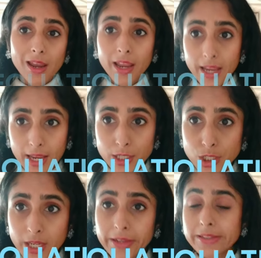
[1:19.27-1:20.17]

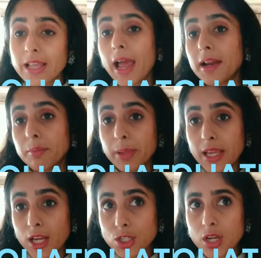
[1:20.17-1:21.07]
AHAs and
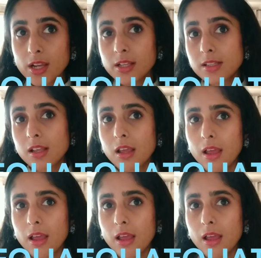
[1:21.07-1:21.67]
BHAs,